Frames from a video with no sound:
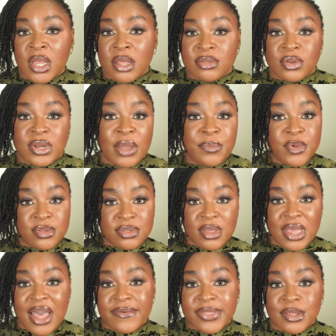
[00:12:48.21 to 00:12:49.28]
so now because you
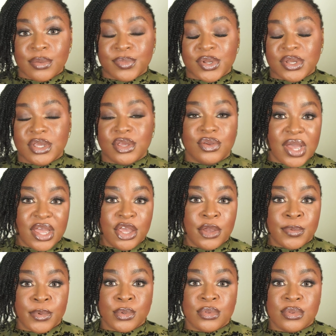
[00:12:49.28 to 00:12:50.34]
have somebody, you're
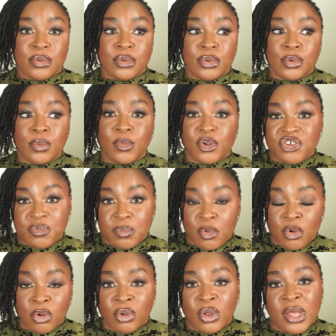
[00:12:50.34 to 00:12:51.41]
able to do much
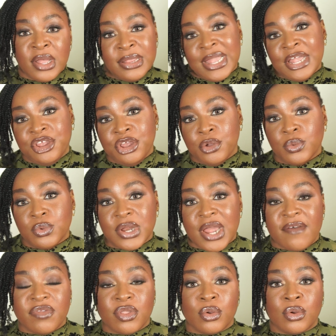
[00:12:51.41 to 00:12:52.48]
more than you would
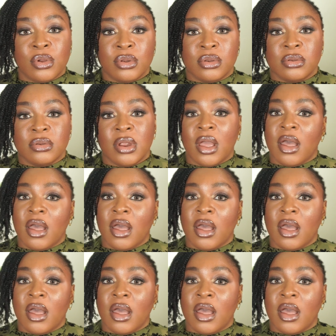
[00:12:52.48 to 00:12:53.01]
have done